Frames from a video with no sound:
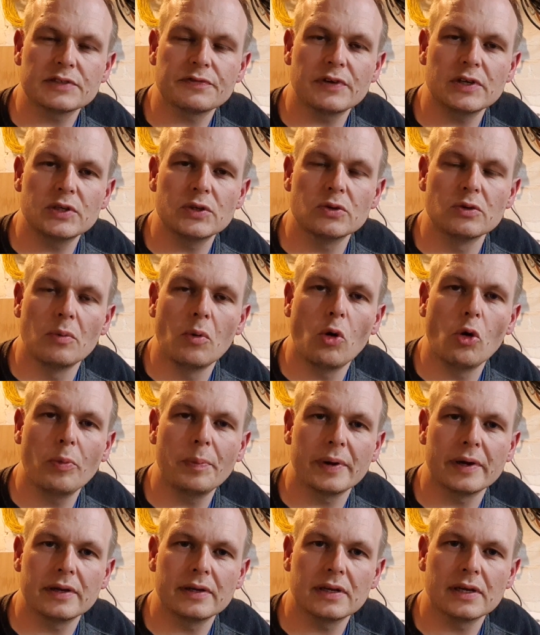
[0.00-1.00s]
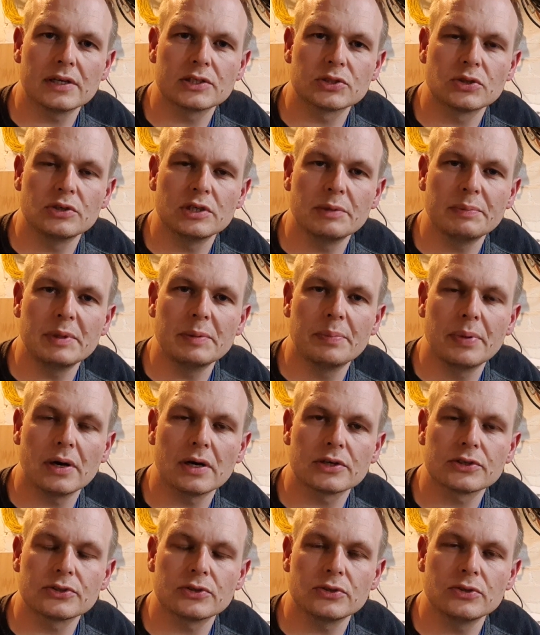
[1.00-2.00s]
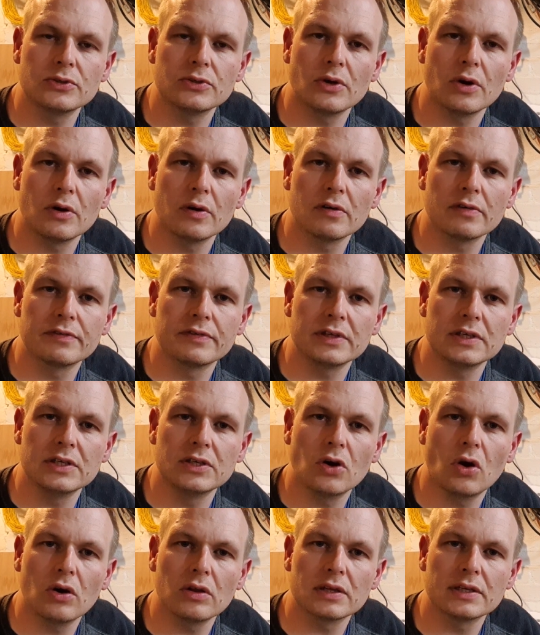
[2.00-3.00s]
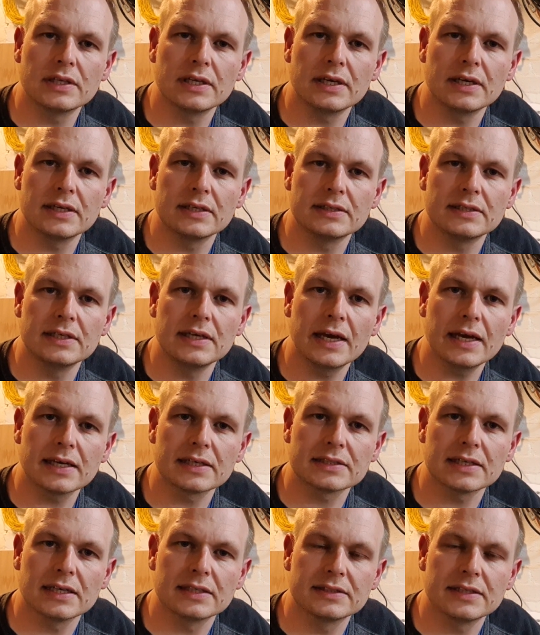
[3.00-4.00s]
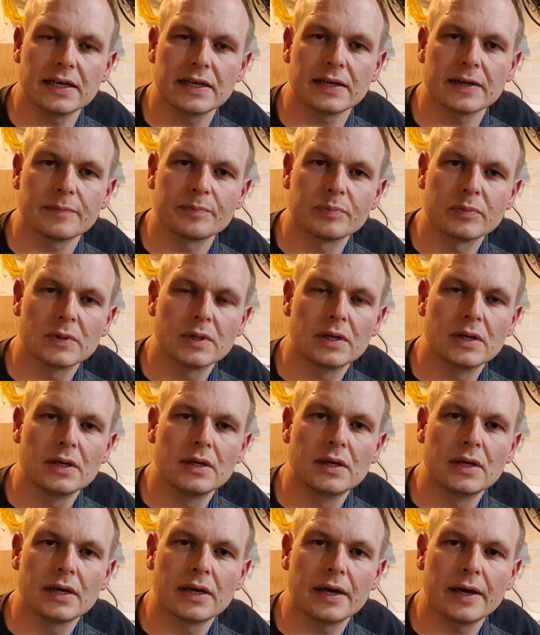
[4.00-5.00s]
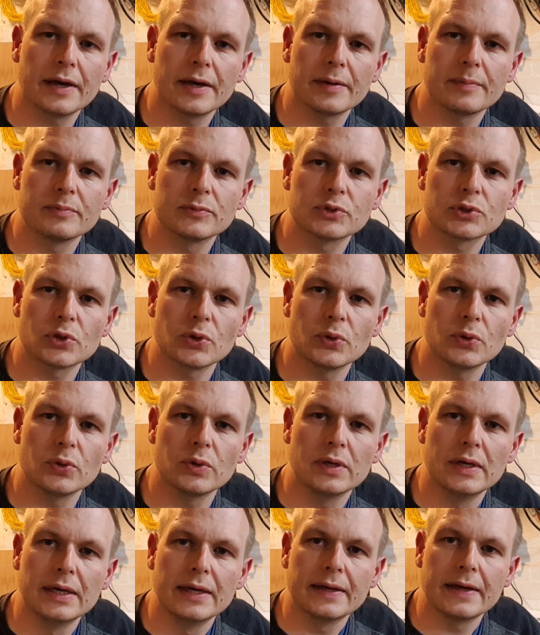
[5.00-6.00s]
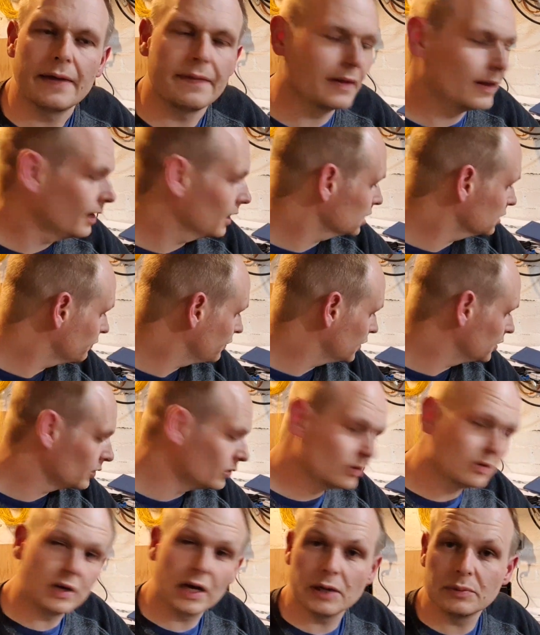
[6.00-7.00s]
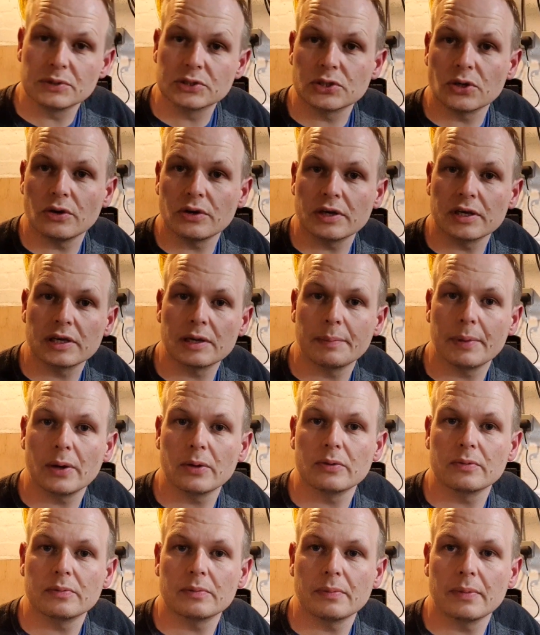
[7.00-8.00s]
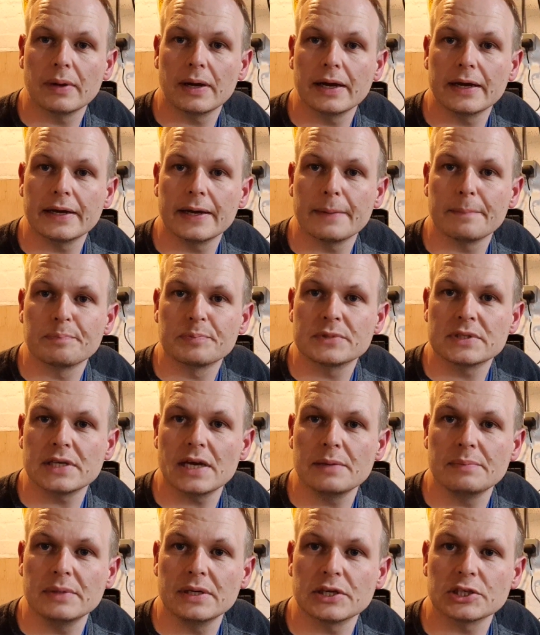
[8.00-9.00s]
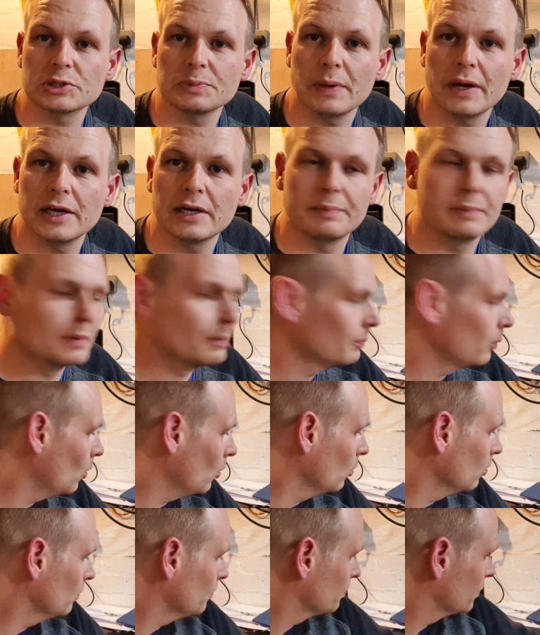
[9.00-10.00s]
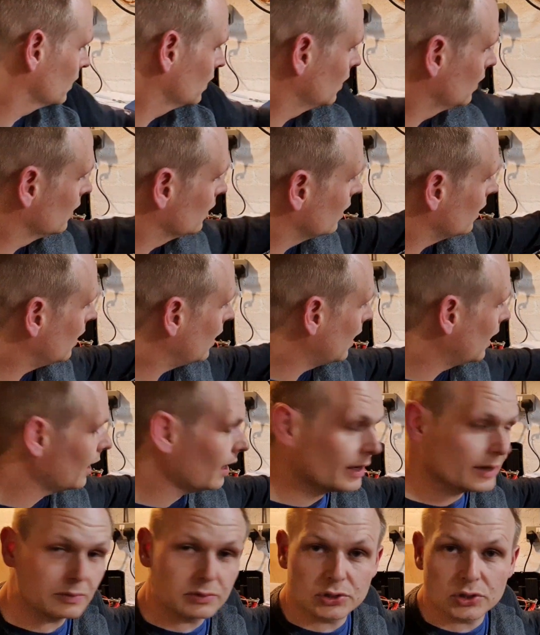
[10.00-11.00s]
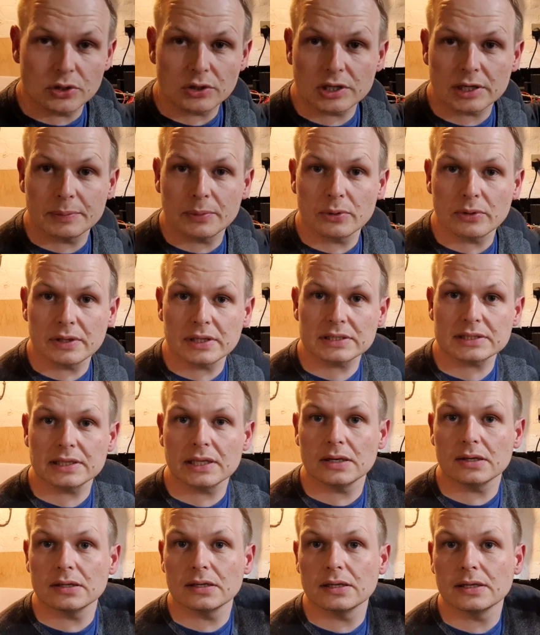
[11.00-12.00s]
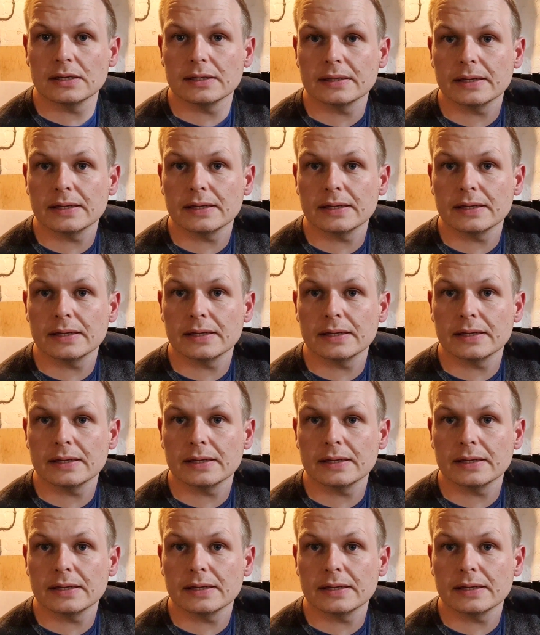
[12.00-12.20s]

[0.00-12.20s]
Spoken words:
video I'm hoping is going to be part 2 of the Holiday DX antenna. So in the last video I was talking about my 10 meter spider beam pole, and I was talking about this little